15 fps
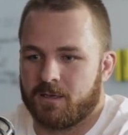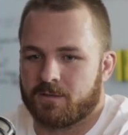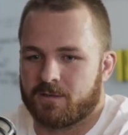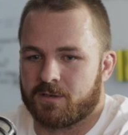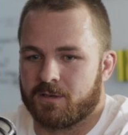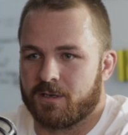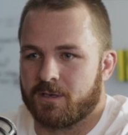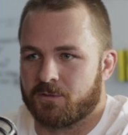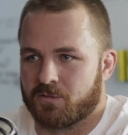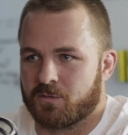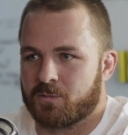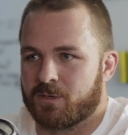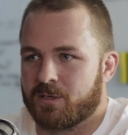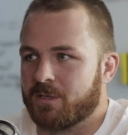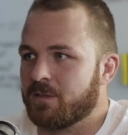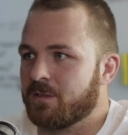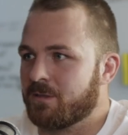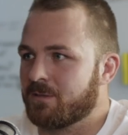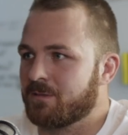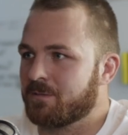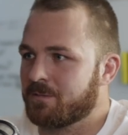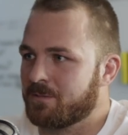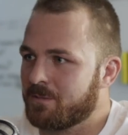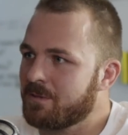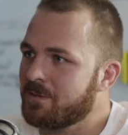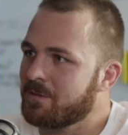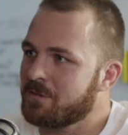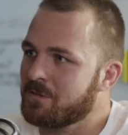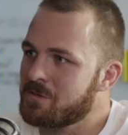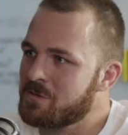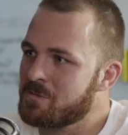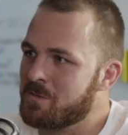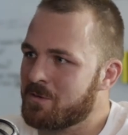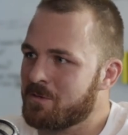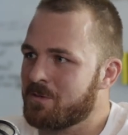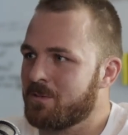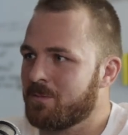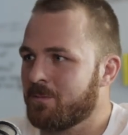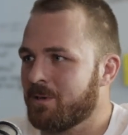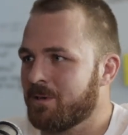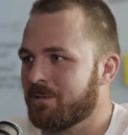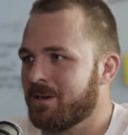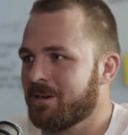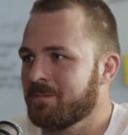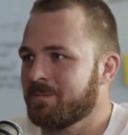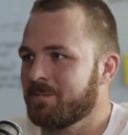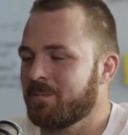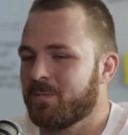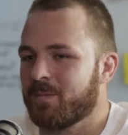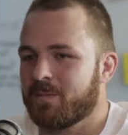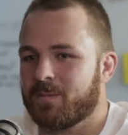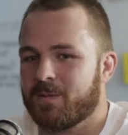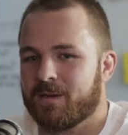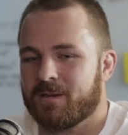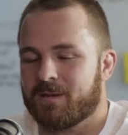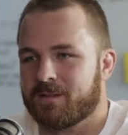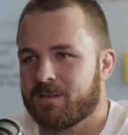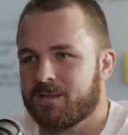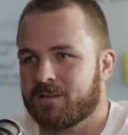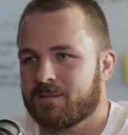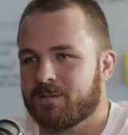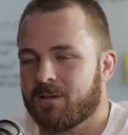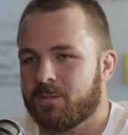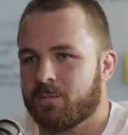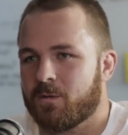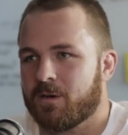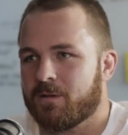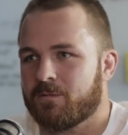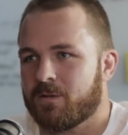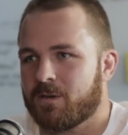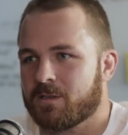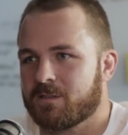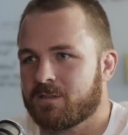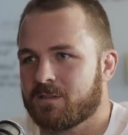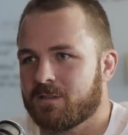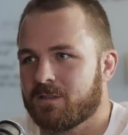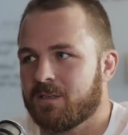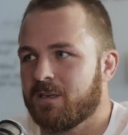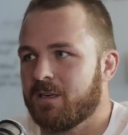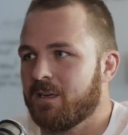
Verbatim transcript: So yeah, it was a pretty smooth wee run. Yeah. But I think my advice